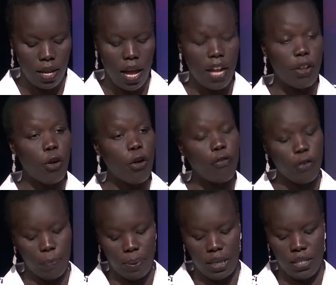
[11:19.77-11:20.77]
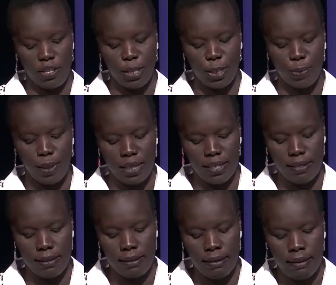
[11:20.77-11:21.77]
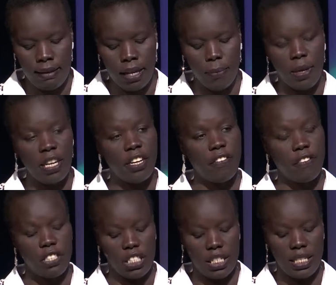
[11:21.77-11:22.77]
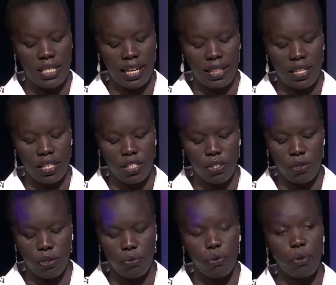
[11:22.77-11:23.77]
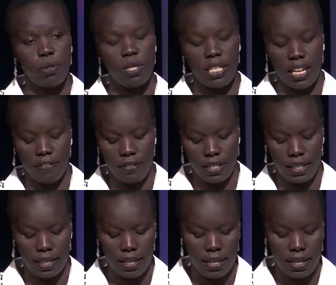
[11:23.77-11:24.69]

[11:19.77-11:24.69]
I know from personal experience that many refugees take the dangerous road to safety,